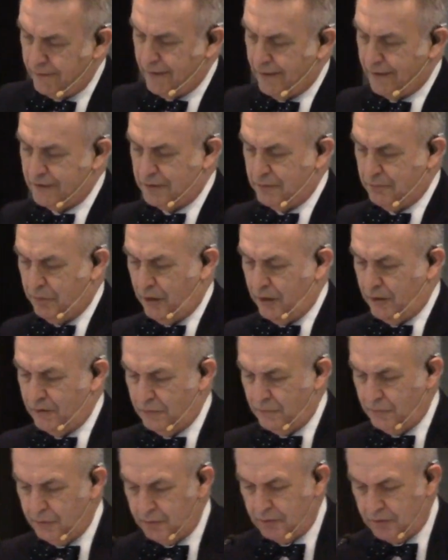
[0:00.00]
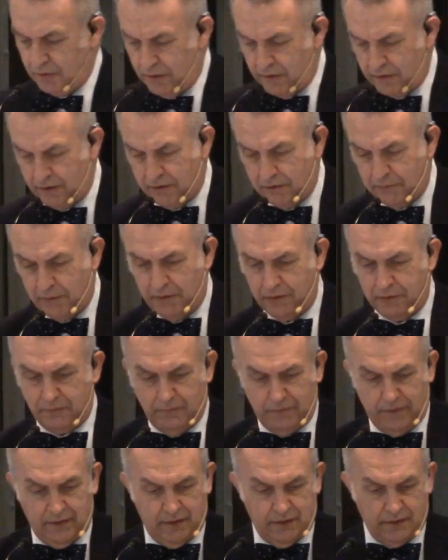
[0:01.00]
That's the part that we were talking about
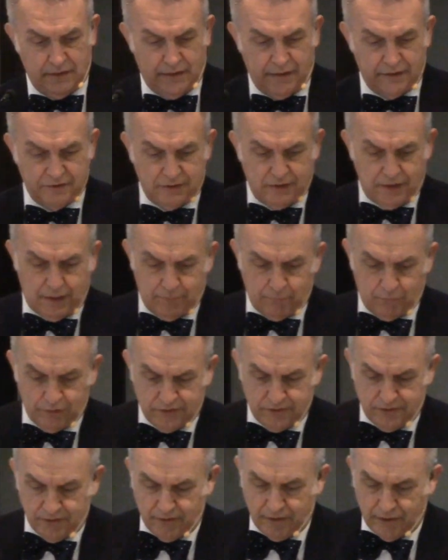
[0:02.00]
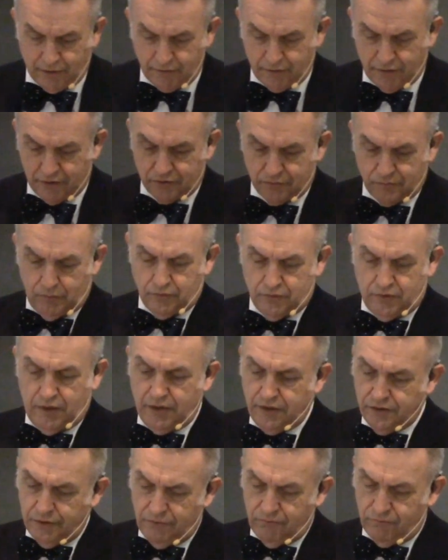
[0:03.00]
last time. We see there this
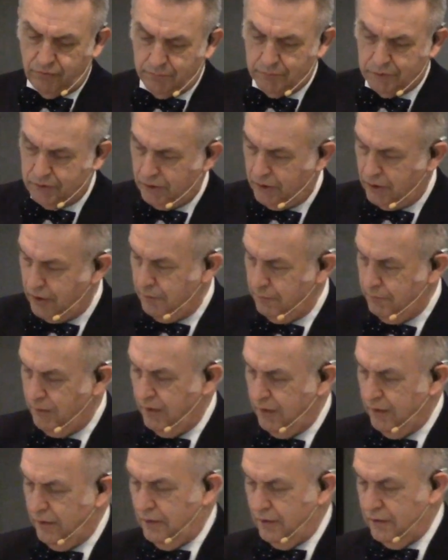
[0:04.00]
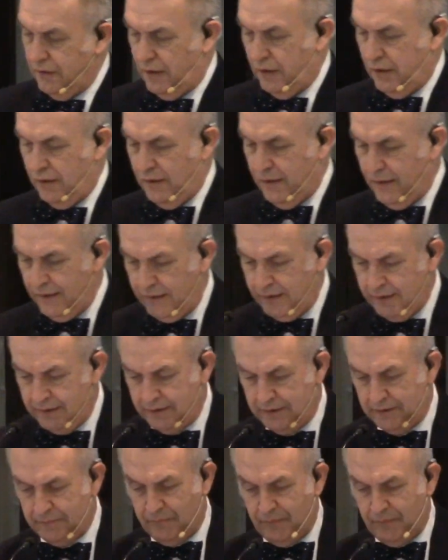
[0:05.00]
quotation from Psalm 8.